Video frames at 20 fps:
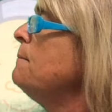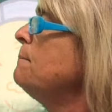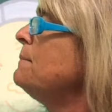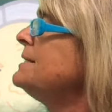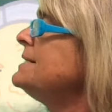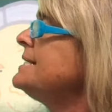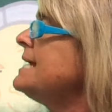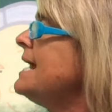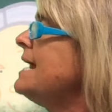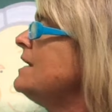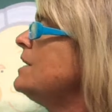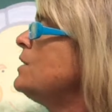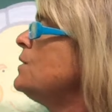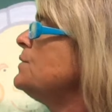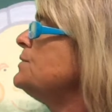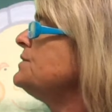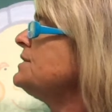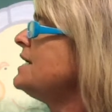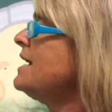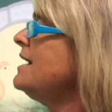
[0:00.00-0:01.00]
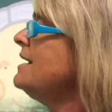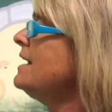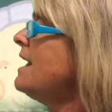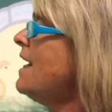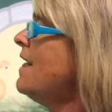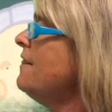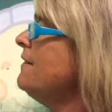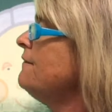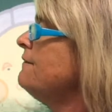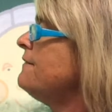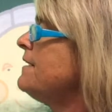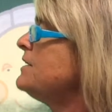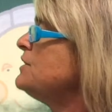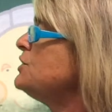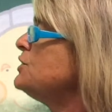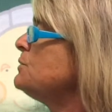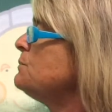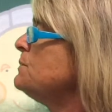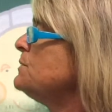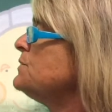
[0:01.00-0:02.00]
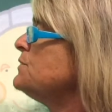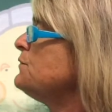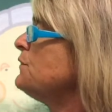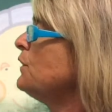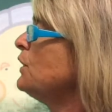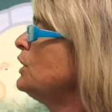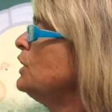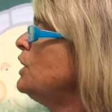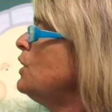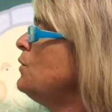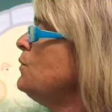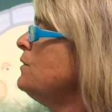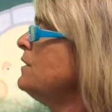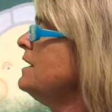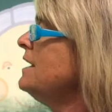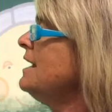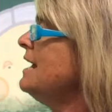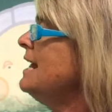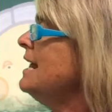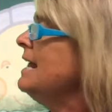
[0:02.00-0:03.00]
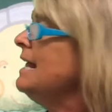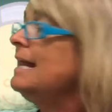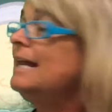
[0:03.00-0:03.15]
potatoes, and other vegetables for clothing,